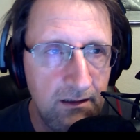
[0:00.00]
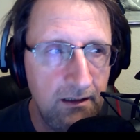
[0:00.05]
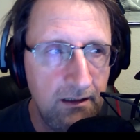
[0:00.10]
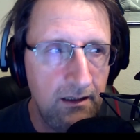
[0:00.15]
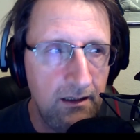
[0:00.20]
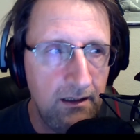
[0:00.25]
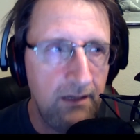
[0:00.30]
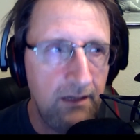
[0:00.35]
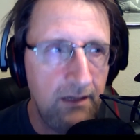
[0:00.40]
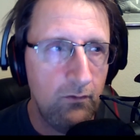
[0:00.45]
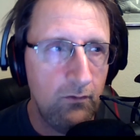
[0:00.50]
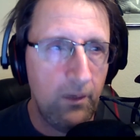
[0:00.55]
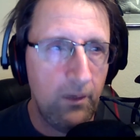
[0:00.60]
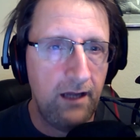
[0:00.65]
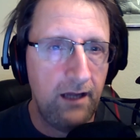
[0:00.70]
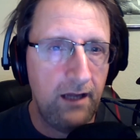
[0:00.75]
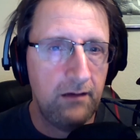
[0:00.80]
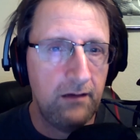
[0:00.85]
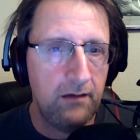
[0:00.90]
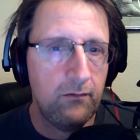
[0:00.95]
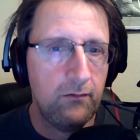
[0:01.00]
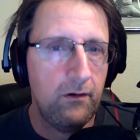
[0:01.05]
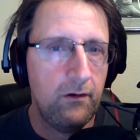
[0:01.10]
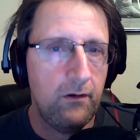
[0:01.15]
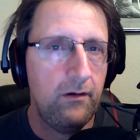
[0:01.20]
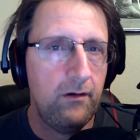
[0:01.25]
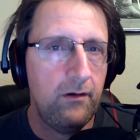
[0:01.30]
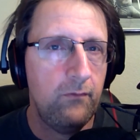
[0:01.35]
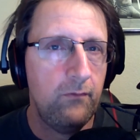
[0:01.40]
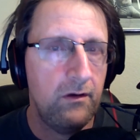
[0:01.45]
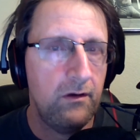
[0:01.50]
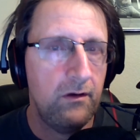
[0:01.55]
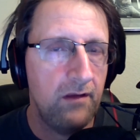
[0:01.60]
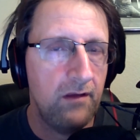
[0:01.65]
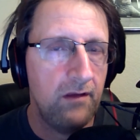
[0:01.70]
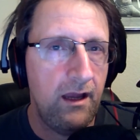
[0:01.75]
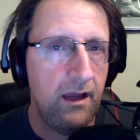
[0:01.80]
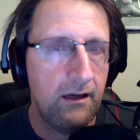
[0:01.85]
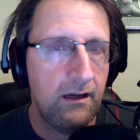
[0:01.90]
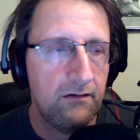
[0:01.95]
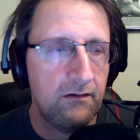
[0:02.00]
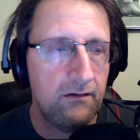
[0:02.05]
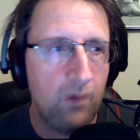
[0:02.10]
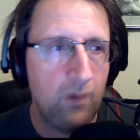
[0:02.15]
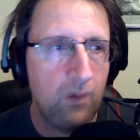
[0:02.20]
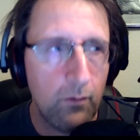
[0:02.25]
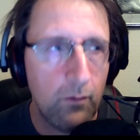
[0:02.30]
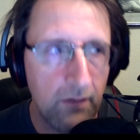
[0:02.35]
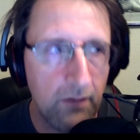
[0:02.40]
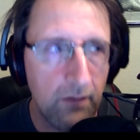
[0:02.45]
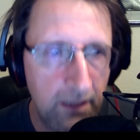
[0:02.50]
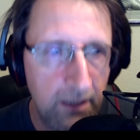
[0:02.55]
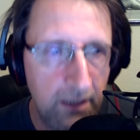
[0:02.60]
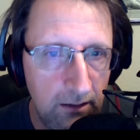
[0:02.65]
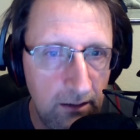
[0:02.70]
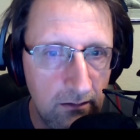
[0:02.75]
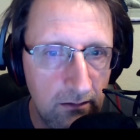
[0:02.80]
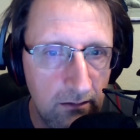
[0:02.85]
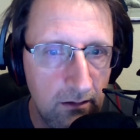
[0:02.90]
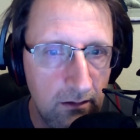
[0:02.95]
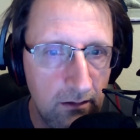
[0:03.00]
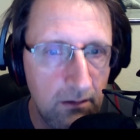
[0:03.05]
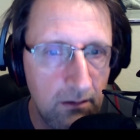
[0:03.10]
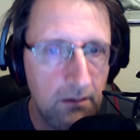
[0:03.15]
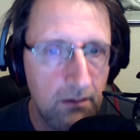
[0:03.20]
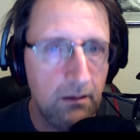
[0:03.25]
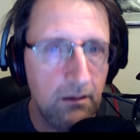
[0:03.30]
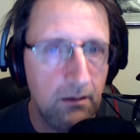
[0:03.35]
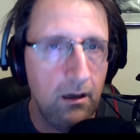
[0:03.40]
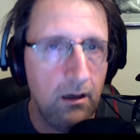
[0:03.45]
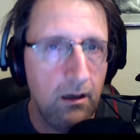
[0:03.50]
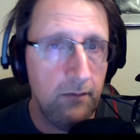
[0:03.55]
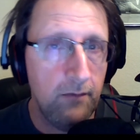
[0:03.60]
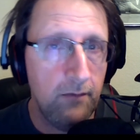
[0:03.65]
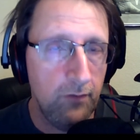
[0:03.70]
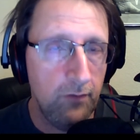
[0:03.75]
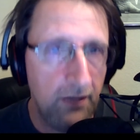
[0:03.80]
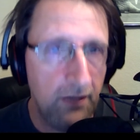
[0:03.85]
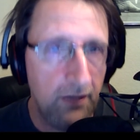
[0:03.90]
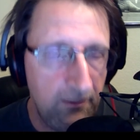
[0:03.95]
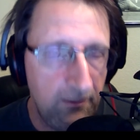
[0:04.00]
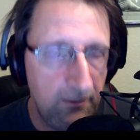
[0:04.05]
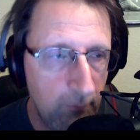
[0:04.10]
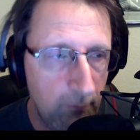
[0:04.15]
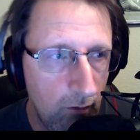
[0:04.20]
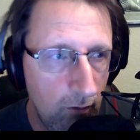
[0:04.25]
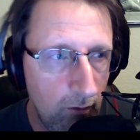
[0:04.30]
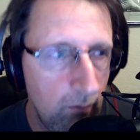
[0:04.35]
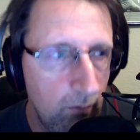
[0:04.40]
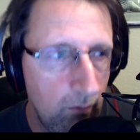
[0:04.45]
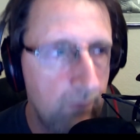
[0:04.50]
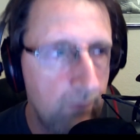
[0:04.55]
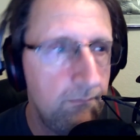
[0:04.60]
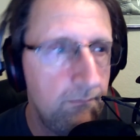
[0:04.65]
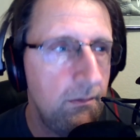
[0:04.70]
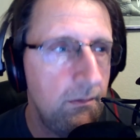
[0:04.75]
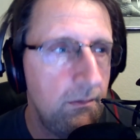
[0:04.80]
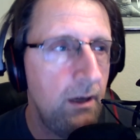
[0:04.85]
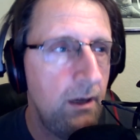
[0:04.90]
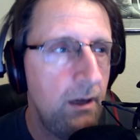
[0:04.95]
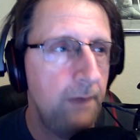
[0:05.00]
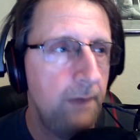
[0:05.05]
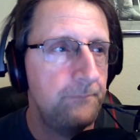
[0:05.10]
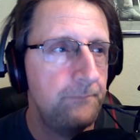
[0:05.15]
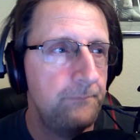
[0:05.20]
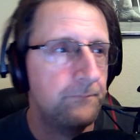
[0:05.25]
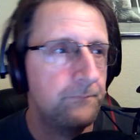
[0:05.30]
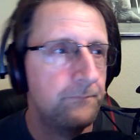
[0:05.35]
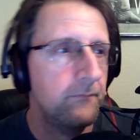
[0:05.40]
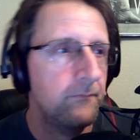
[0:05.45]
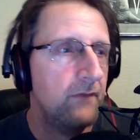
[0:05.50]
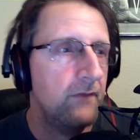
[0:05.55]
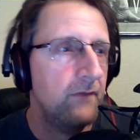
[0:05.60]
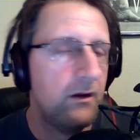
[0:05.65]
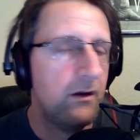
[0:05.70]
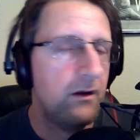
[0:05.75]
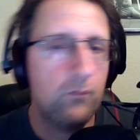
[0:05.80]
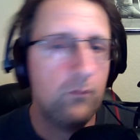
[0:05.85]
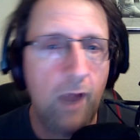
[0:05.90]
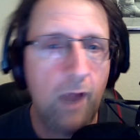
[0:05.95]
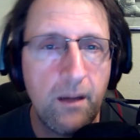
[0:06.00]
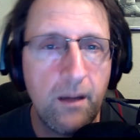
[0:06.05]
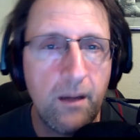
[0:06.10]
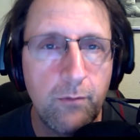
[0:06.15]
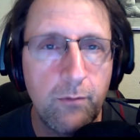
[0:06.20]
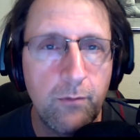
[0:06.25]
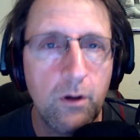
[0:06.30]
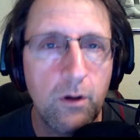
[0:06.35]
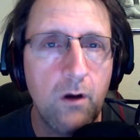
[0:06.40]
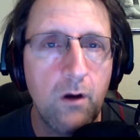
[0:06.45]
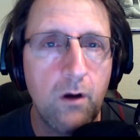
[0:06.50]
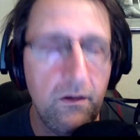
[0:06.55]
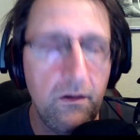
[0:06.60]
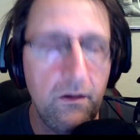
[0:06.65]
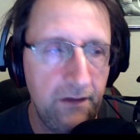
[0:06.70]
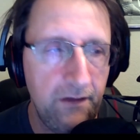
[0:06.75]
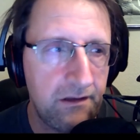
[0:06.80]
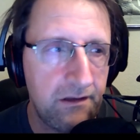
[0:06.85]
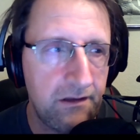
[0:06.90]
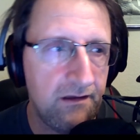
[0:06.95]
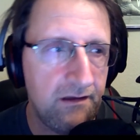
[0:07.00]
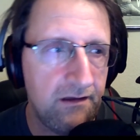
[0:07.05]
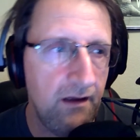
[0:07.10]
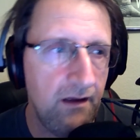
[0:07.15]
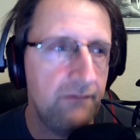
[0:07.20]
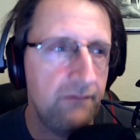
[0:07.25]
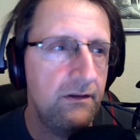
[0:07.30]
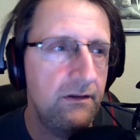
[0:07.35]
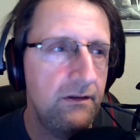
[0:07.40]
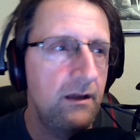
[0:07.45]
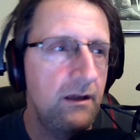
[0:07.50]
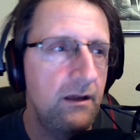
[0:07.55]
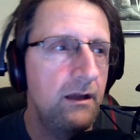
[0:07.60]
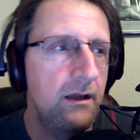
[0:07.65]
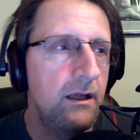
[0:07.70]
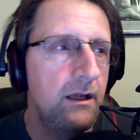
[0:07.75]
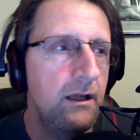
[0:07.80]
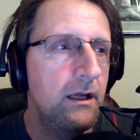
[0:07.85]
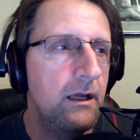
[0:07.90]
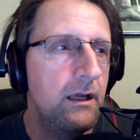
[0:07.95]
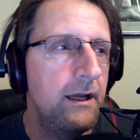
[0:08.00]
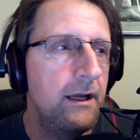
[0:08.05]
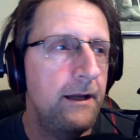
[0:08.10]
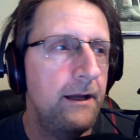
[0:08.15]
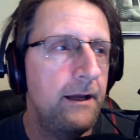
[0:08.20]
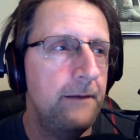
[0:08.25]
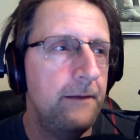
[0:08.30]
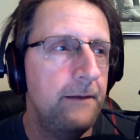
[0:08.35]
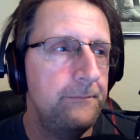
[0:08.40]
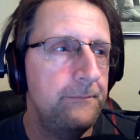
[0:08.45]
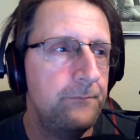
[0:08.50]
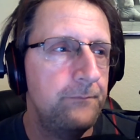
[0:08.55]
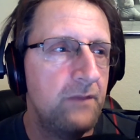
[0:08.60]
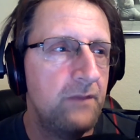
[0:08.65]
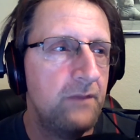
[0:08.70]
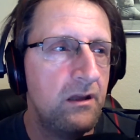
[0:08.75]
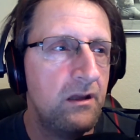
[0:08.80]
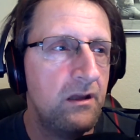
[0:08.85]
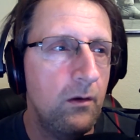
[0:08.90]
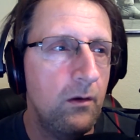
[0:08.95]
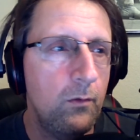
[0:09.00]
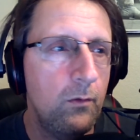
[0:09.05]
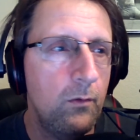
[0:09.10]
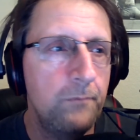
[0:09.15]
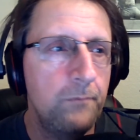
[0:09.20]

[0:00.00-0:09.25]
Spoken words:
in ways where it was like totally unbelievable. Could write a book on this stuff. So